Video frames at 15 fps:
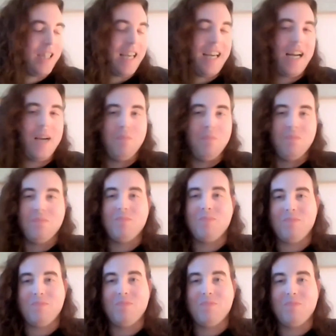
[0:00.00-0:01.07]
that.
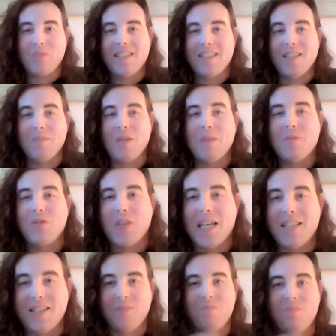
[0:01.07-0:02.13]
Sometimes forget
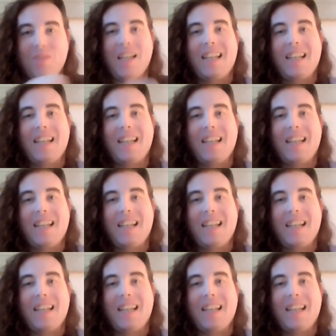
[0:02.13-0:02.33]
to